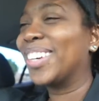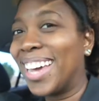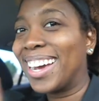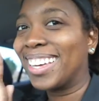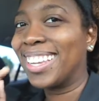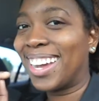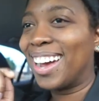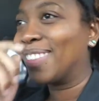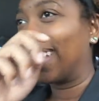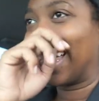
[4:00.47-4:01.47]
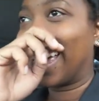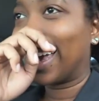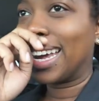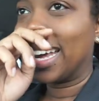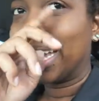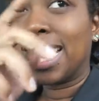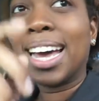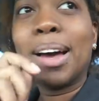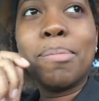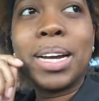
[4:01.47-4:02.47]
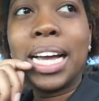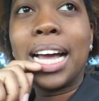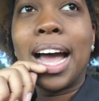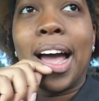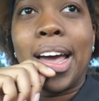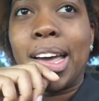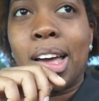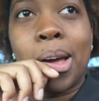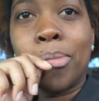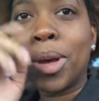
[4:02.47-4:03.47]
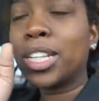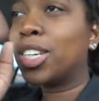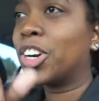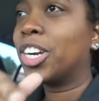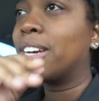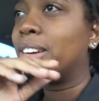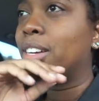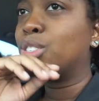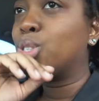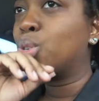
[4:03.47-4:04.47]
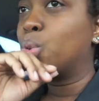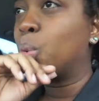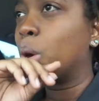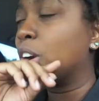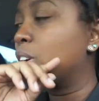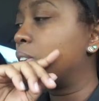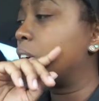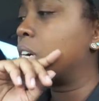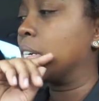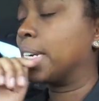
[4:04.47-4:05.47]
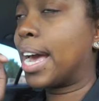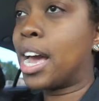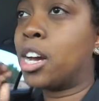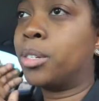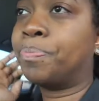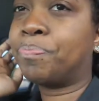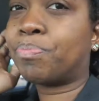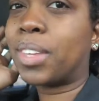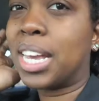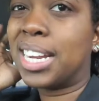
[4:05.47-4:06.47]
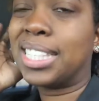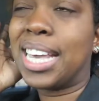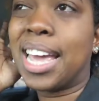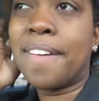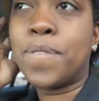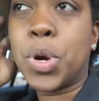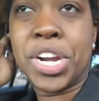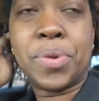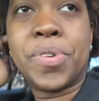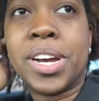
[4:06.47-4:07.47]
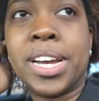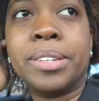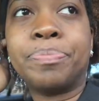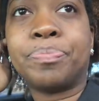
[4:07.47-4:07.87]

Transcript: y'all can look out for that. But I am turning into work now. It is 8:41.